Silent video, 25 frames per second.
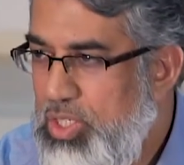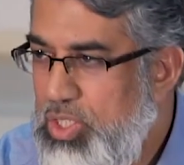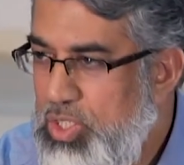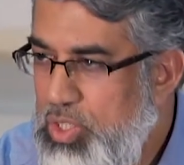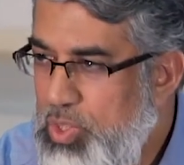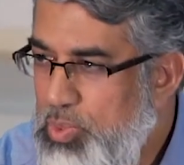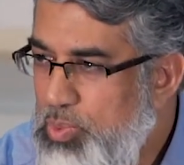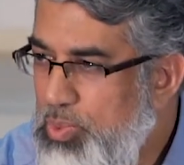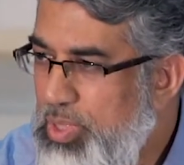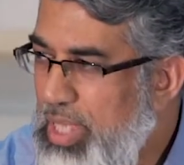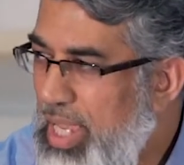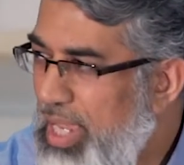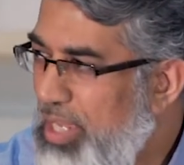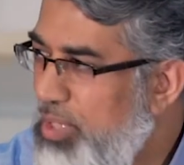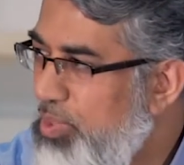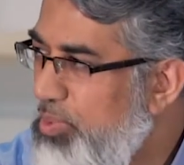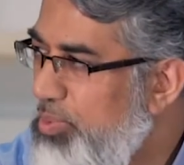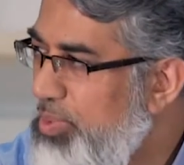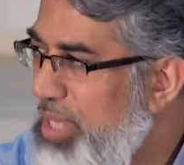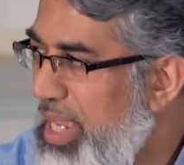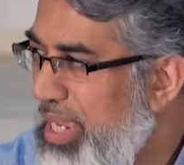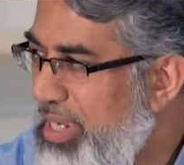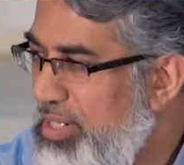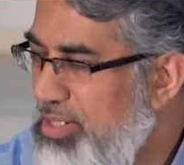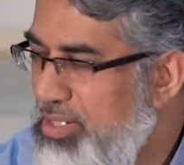Do that
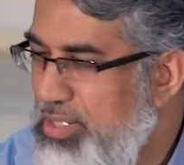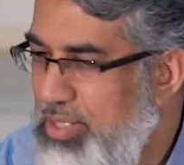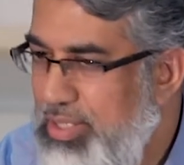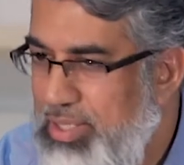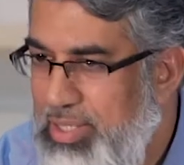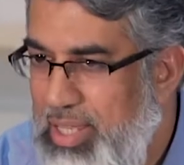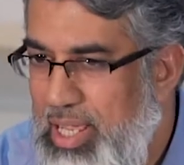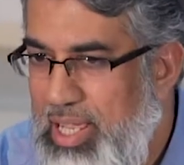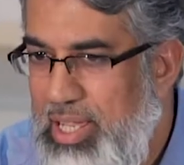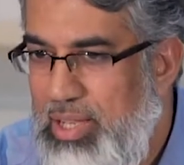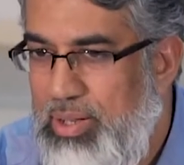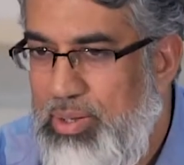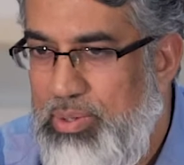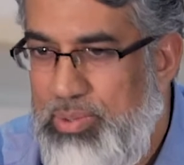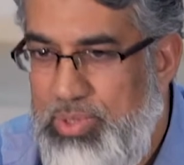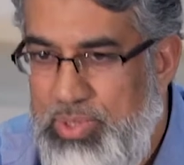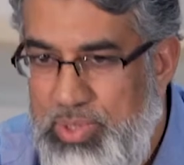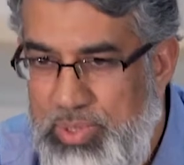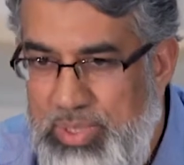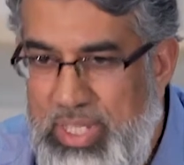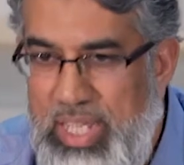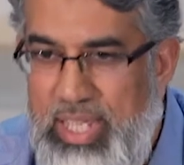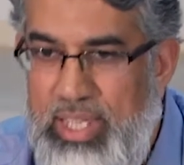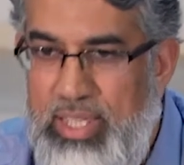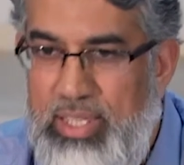good action now,
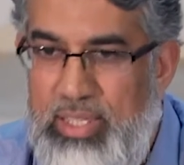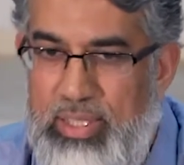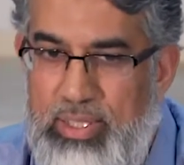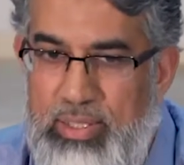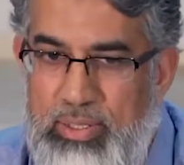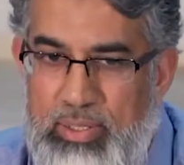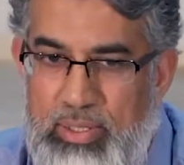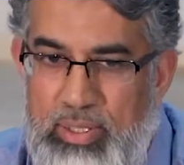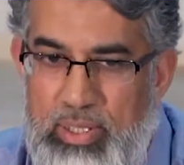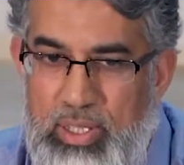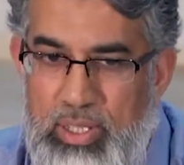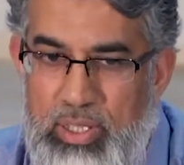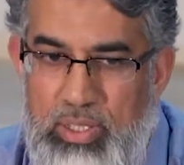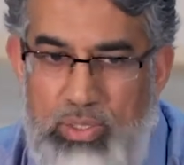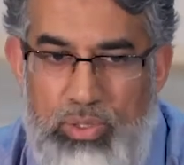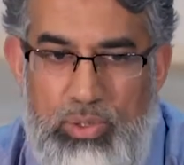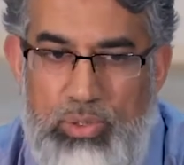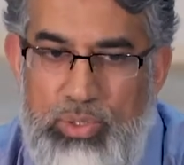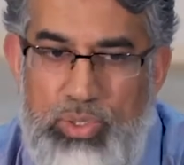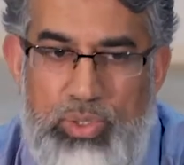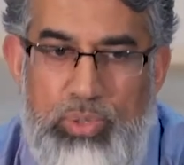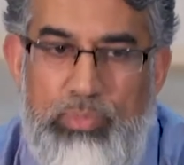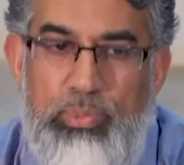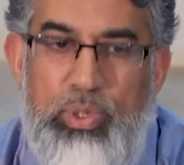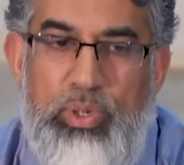today,
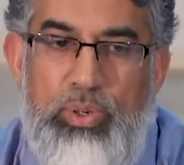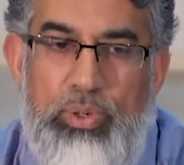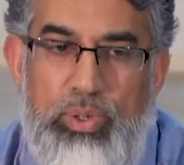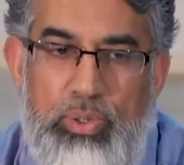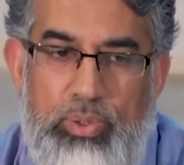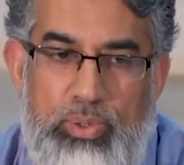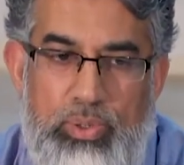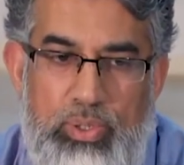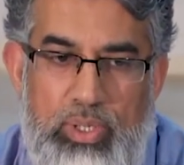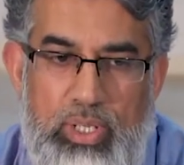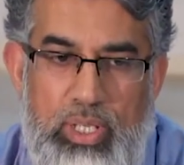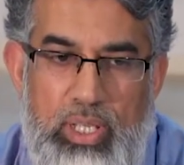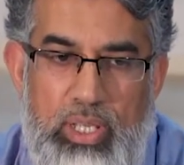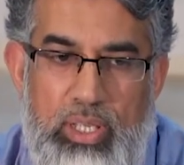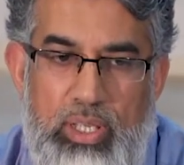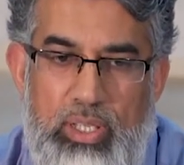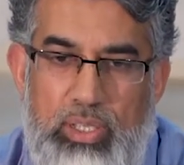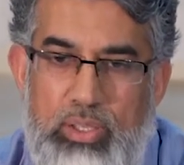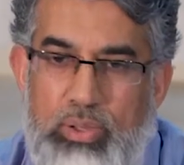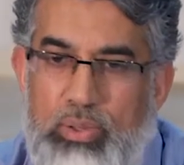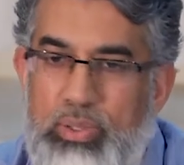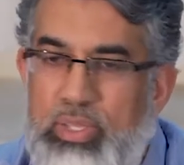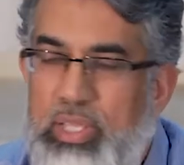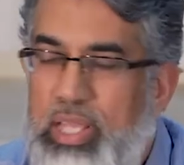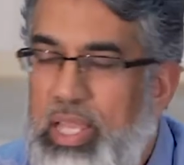not tomorrow,
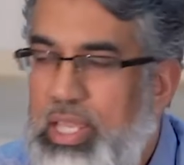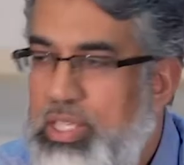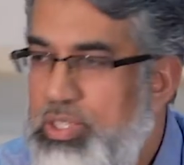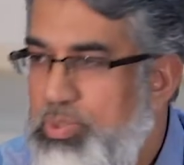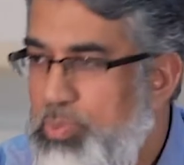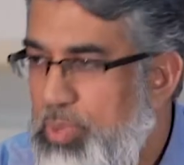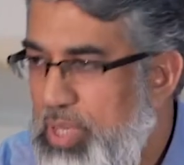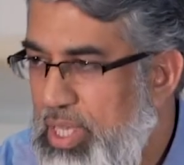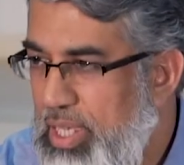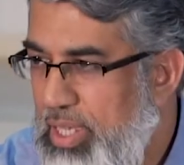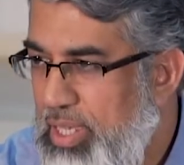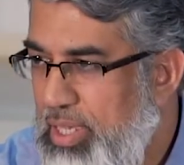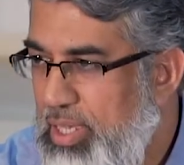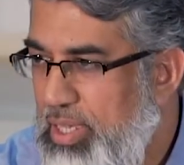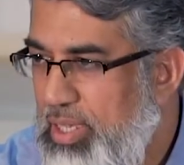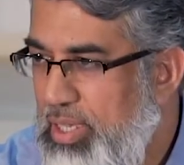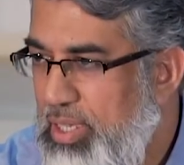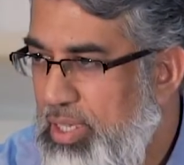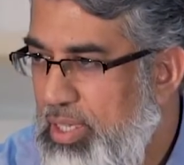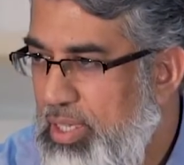not next week.